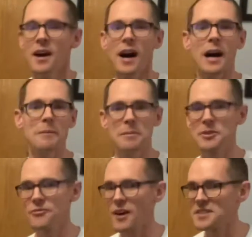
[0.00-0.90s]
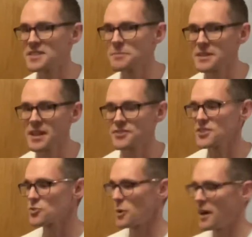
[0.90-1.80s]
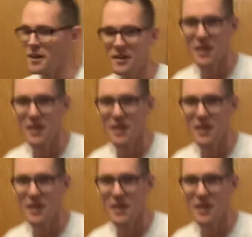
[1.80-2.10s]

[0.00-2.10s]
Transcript: Maybe you can find something else as well.